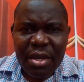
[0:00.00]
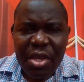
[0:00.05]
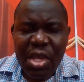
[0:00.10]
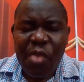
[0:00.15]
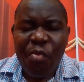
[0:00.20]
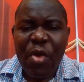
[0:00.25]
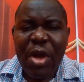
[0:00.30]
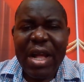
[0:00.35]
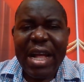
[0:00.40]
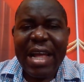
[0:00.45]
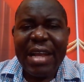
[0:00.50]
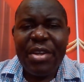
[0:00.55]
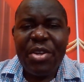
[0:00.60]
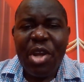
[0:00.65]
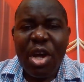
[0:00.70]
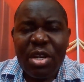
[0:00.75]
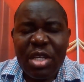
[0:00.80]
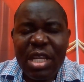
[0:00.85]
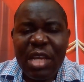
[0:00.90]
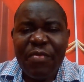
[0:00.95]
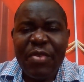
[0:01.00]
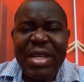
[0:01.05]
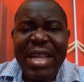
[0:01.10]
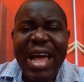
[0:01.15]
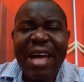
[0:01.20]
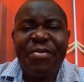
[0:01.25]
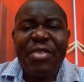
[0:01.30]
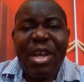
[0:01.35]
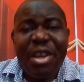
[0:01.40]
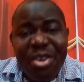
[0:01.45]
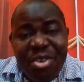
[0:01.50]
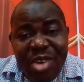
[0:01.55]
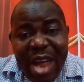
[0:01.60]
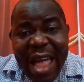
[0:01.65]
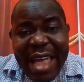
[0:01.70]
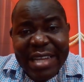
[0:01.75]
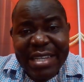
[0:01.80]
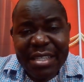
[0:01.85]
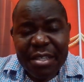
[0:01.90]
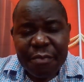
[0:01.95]
if we cannot even have the
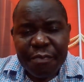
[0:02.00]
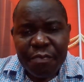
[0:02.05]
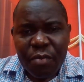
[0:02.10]
right